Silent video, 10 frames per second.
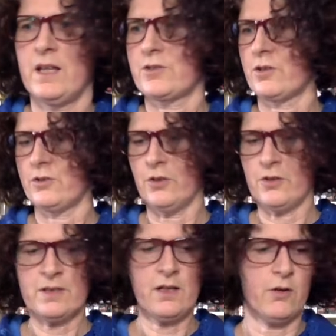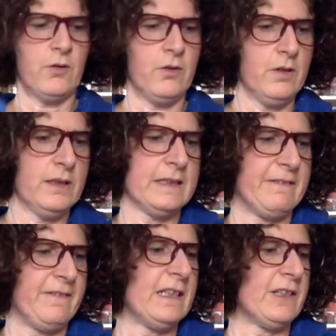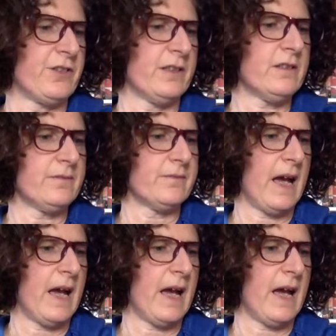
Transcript: So those are all the finishes